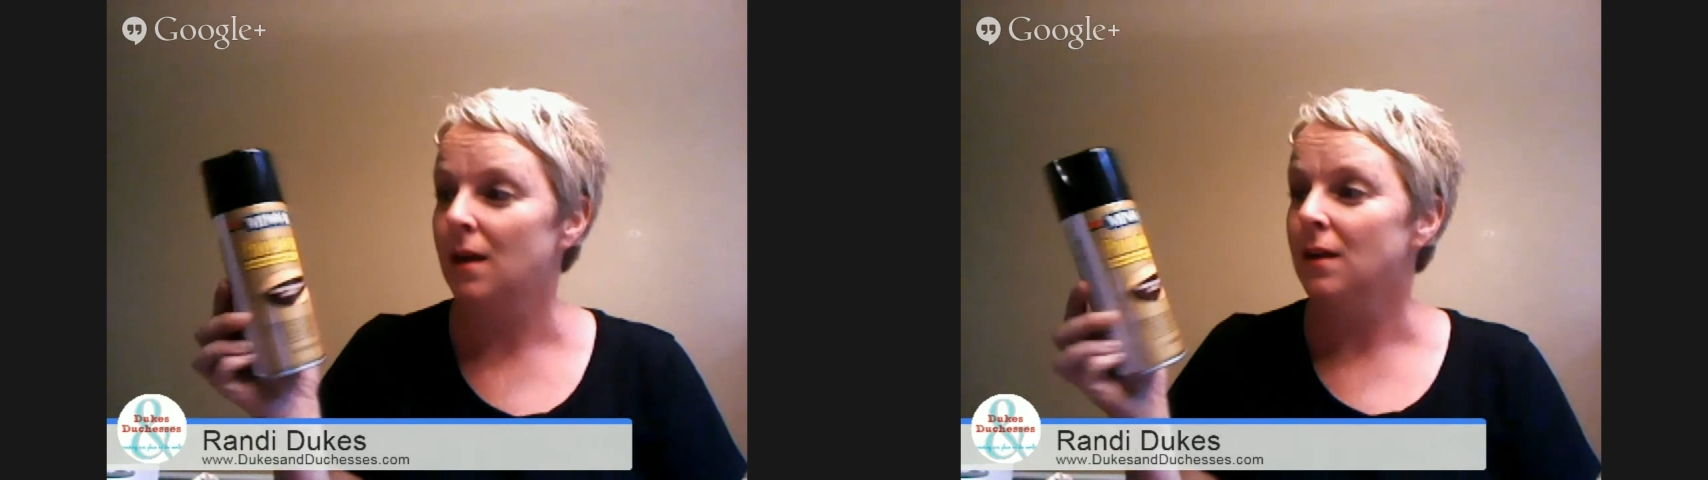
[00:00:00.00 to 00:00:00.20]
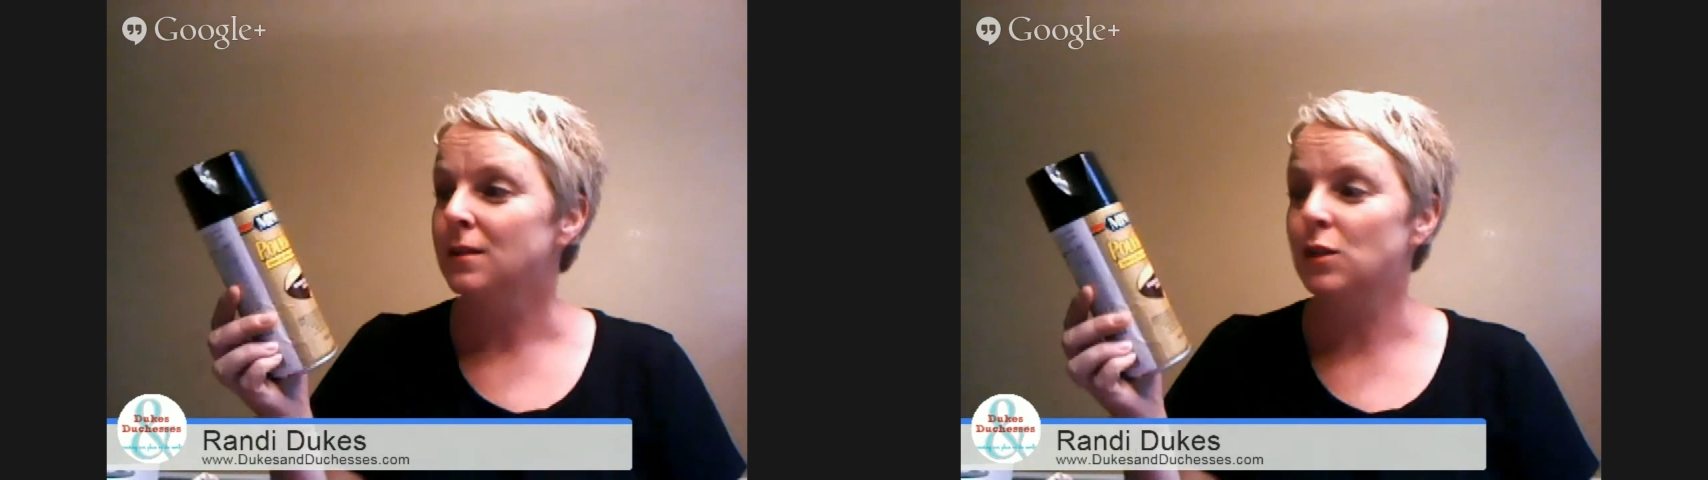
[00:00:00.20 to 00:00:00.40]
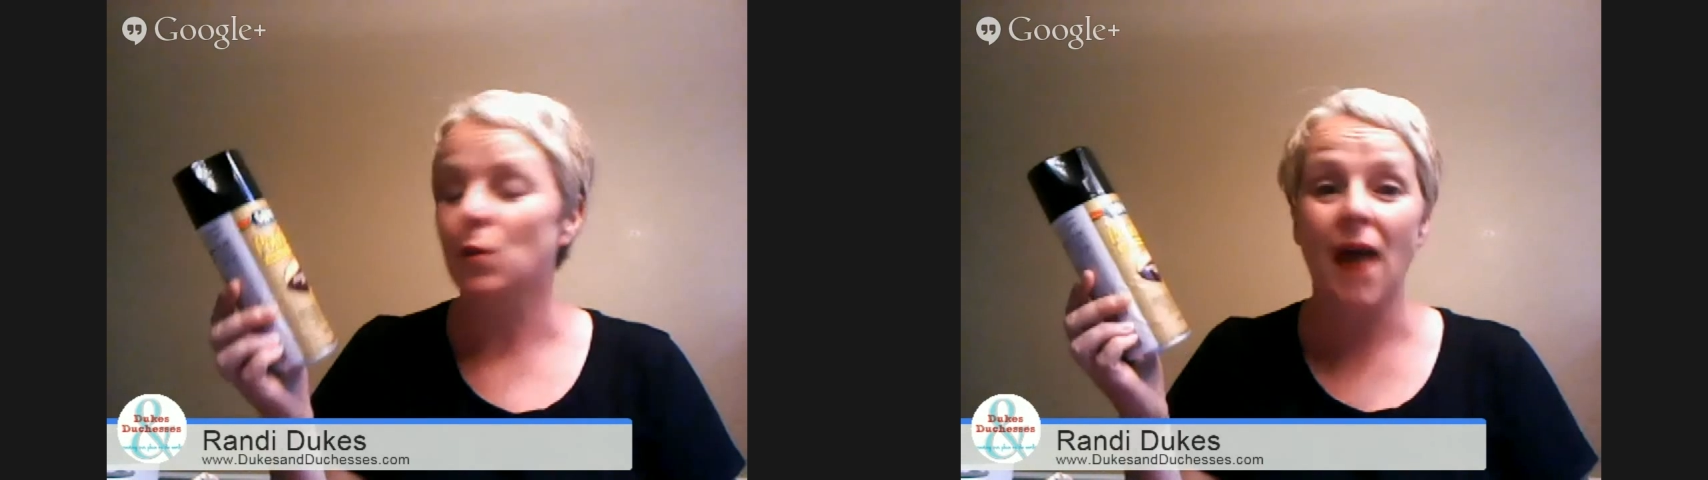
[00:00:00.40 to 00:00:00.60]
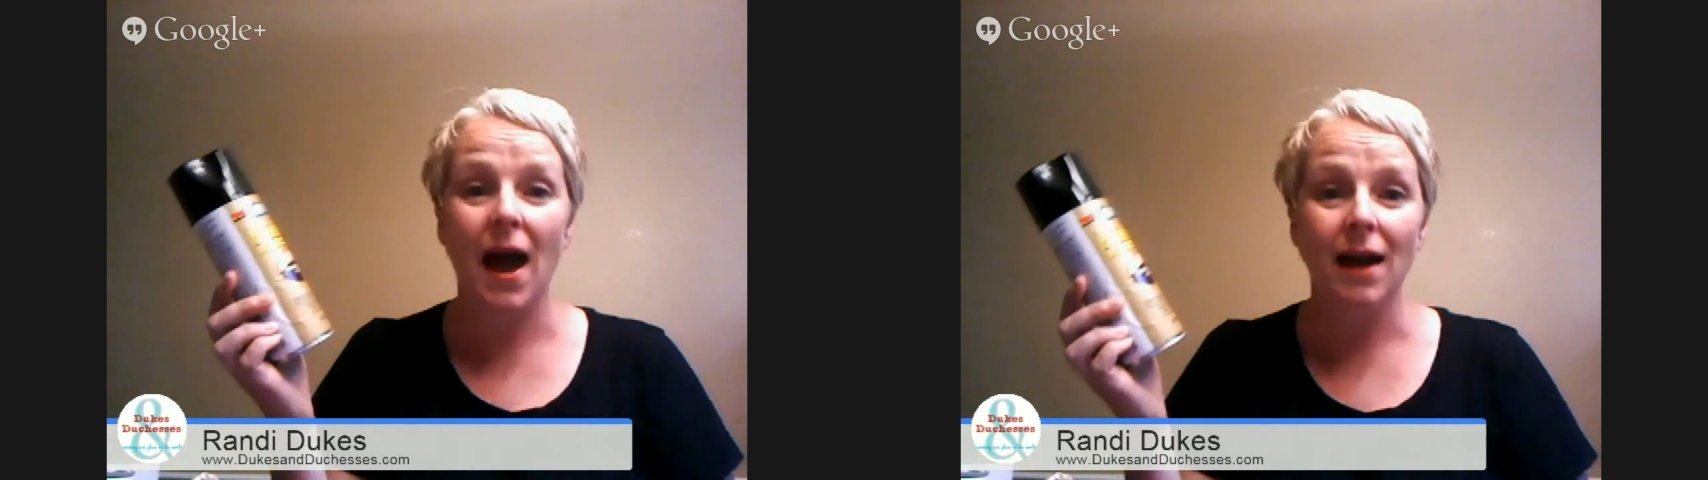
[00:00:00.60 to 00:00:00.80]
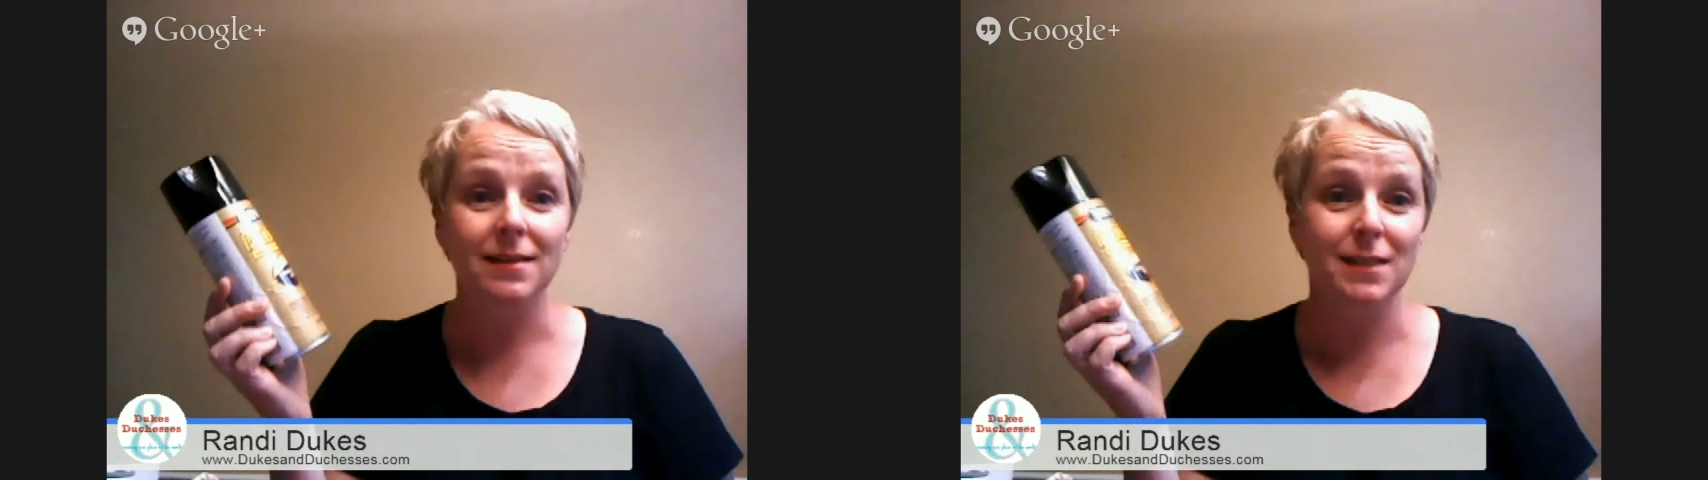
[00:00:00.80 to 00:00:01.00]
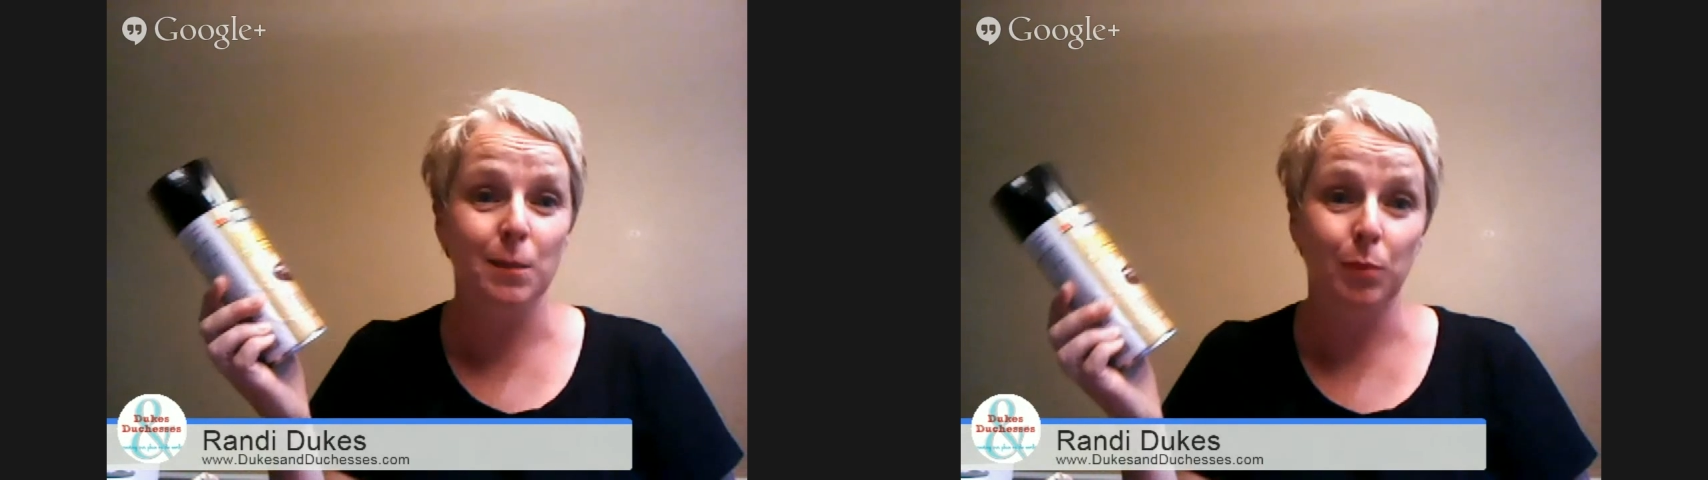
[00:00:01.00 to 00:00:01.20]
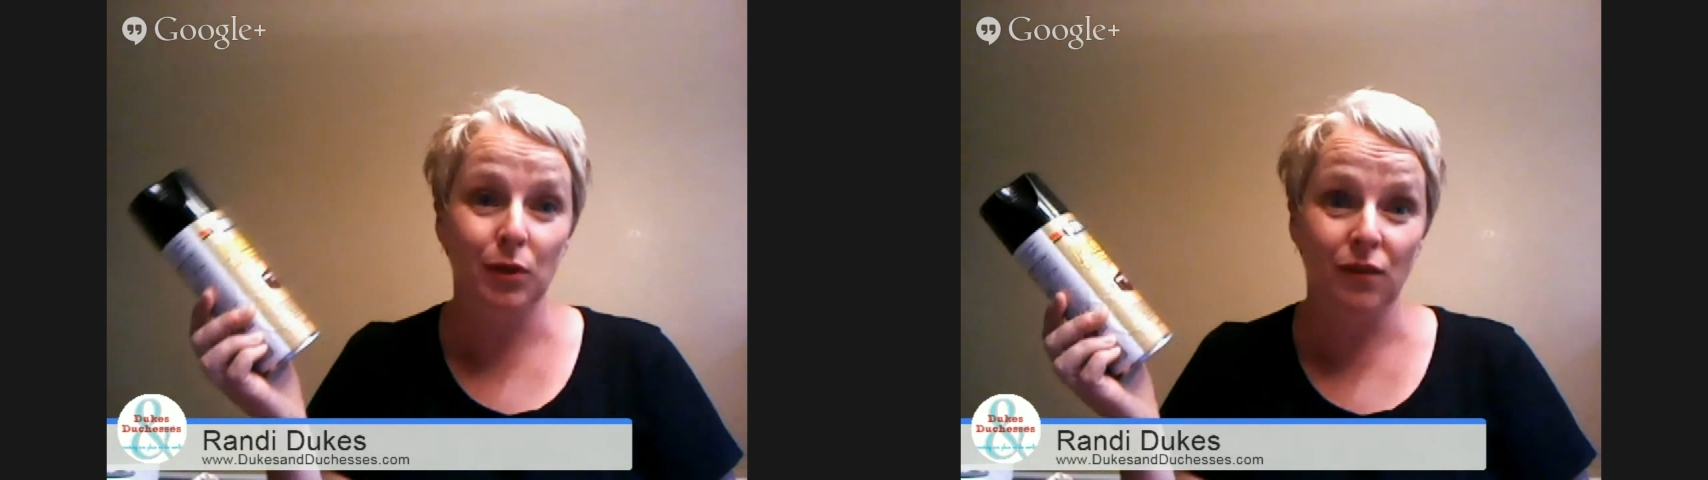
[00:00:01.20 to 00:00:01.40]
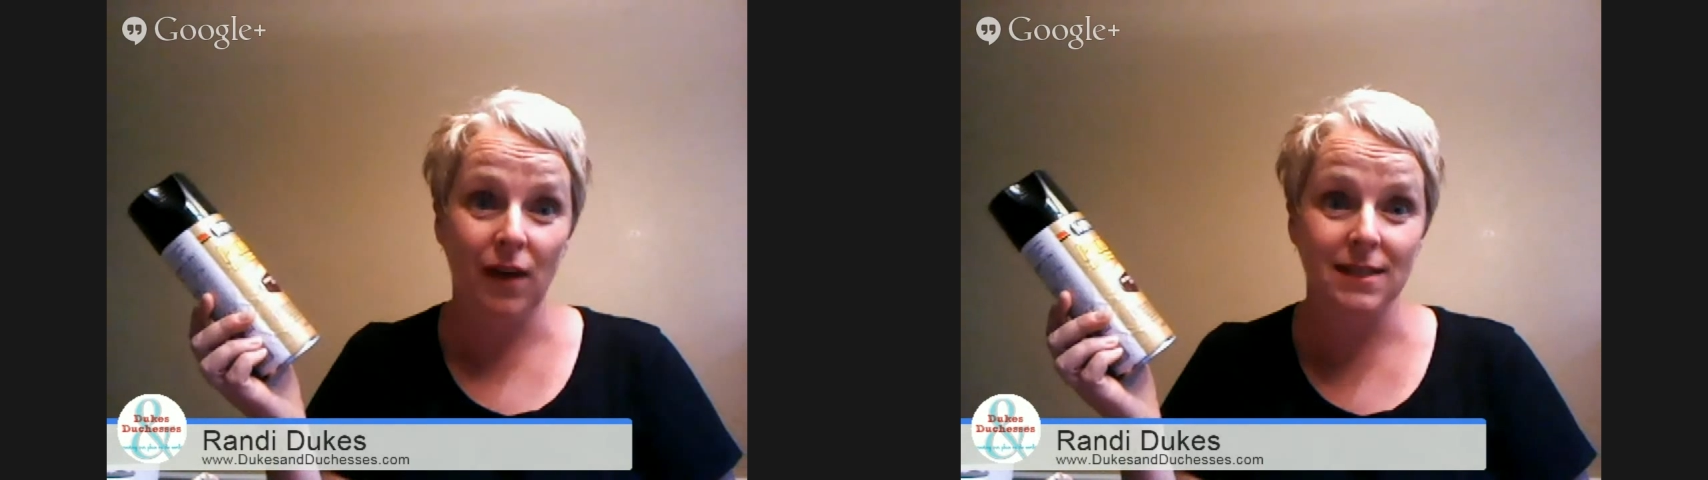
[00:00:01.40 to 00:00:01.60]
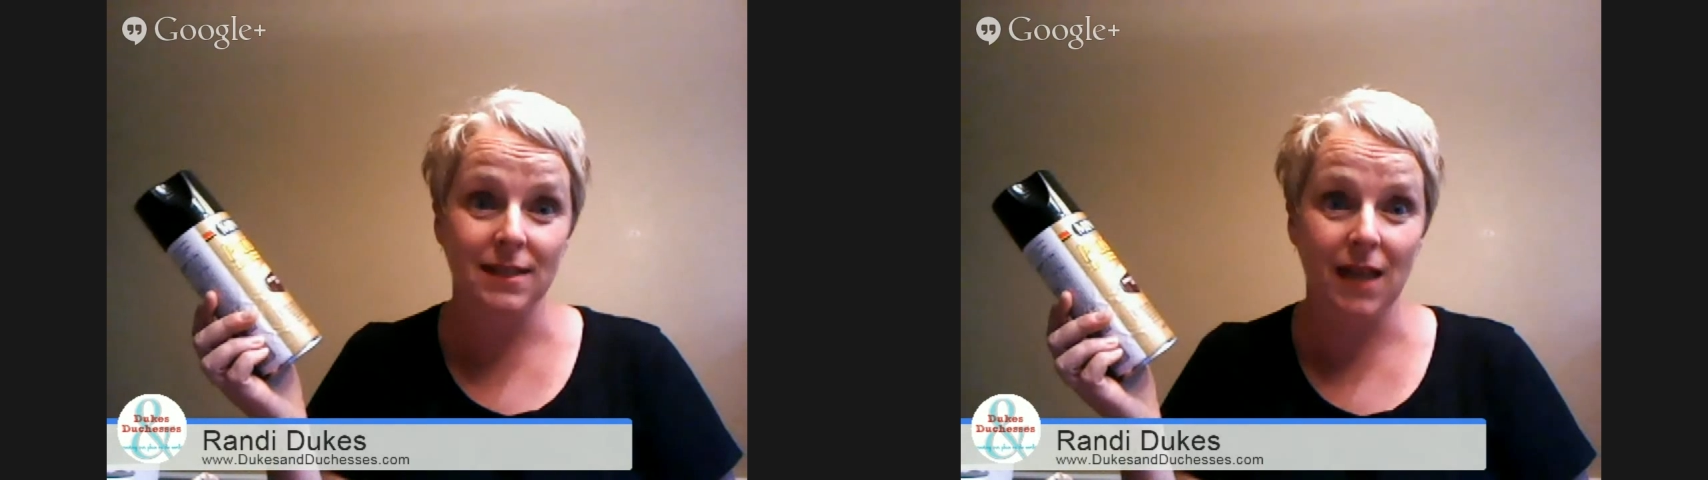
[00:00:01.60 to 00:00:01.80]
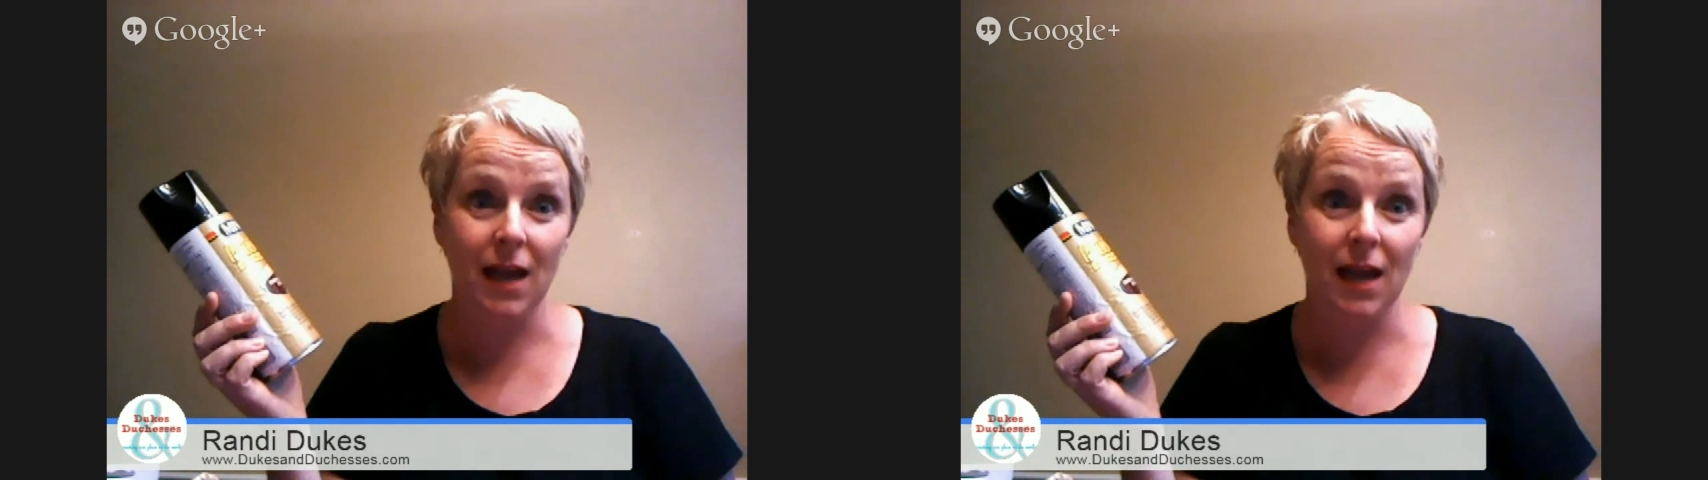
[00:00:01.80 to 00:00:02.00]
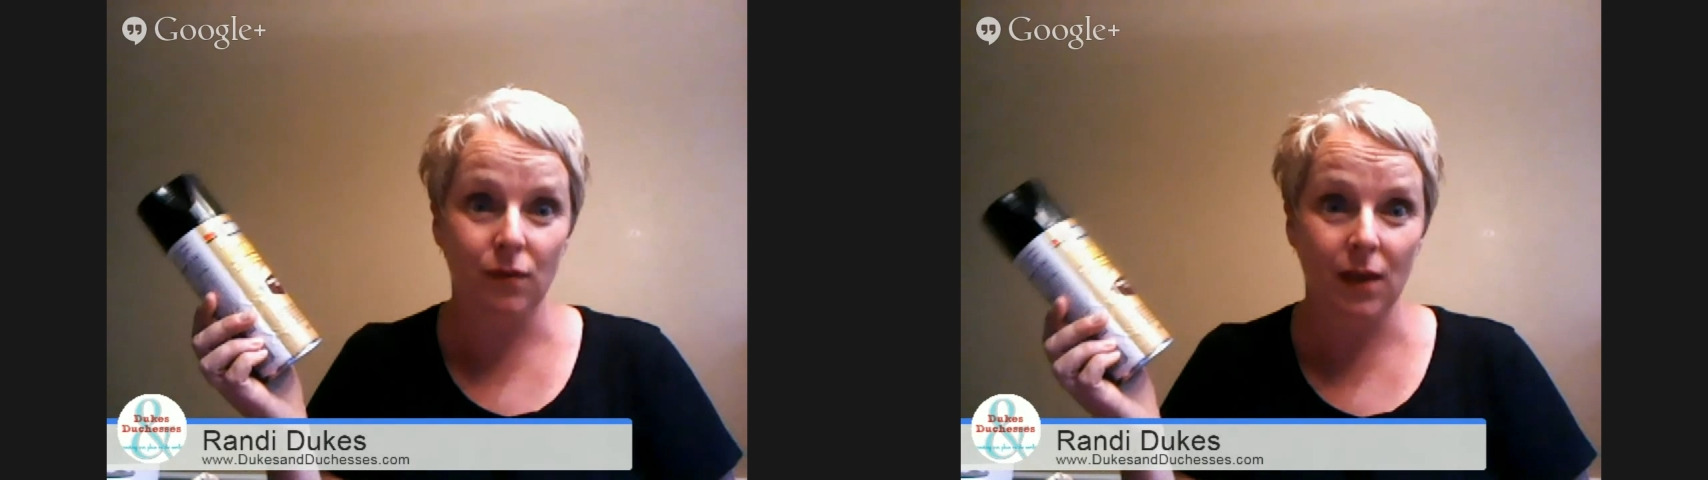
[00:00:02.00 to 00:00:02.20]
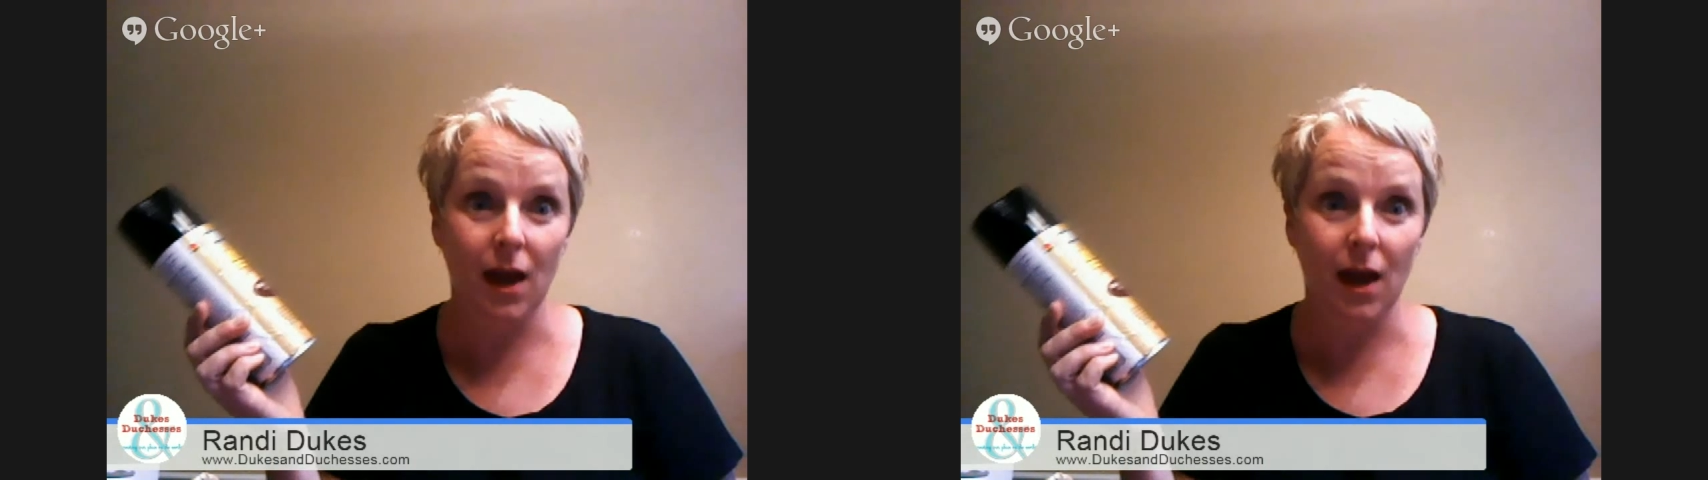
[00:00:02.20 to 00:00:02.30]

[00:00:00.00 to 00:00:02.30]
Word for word: So that simplifies life